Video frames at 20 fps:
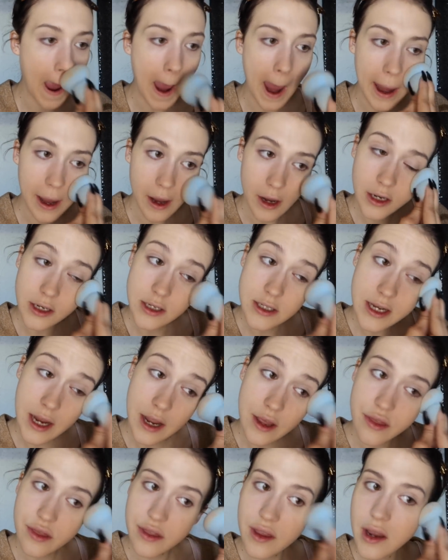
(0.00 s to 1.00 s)
and
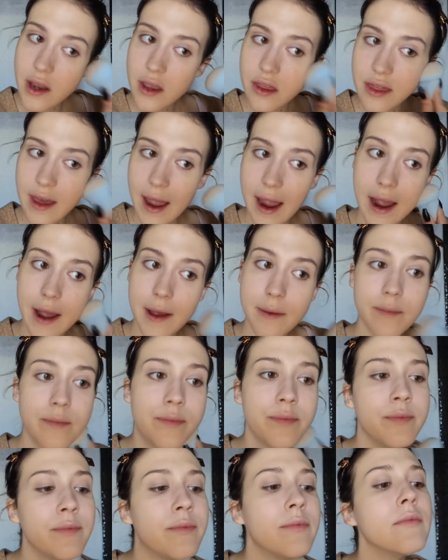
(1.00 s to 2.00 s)
I think that
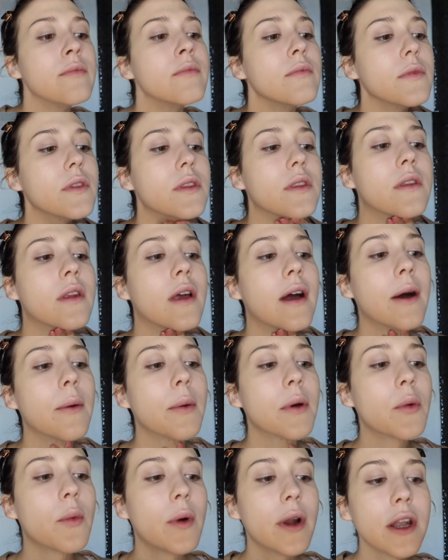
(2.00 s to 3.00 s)
I
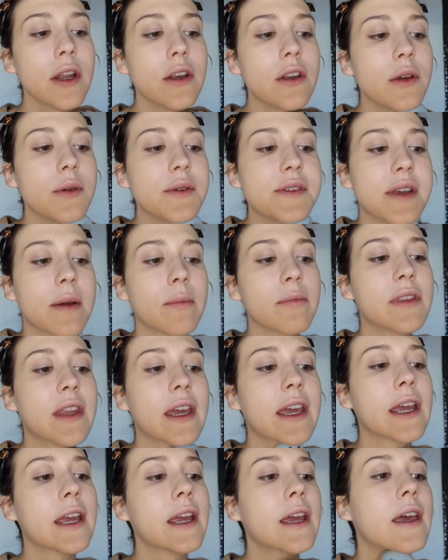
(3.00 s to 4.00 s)
would want to do
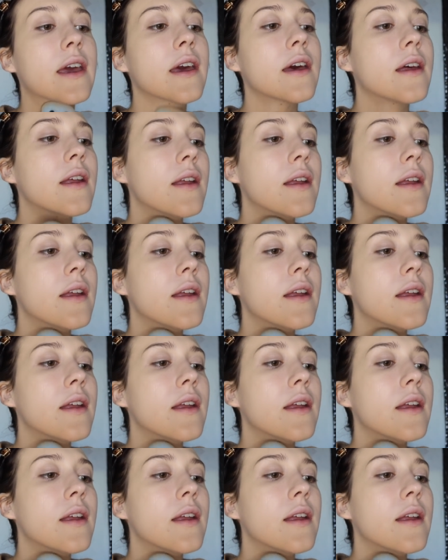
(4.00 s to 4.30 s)
something